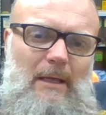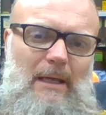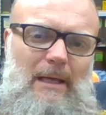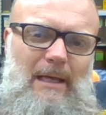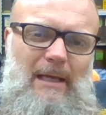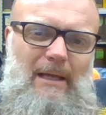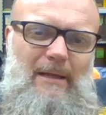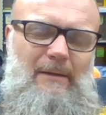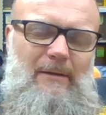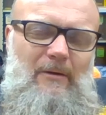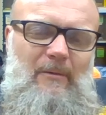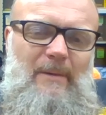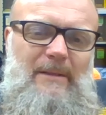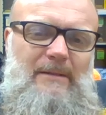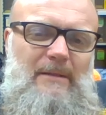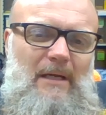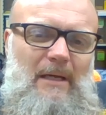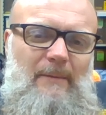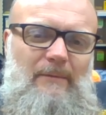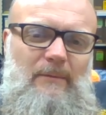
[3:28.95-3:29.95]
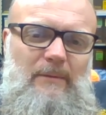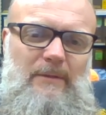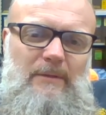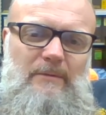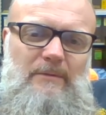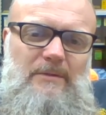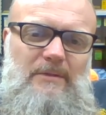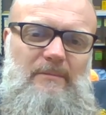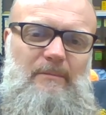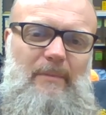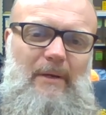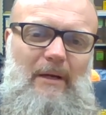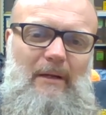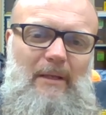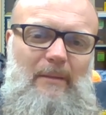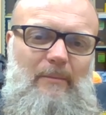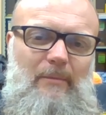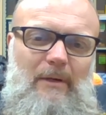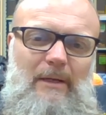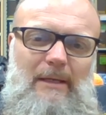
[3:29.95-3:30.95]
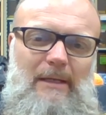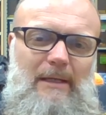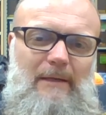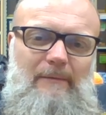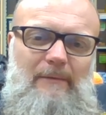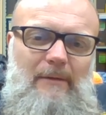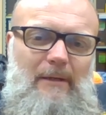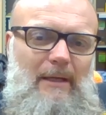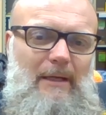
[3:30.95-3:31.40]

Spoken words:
And there will be times when you just barely break even,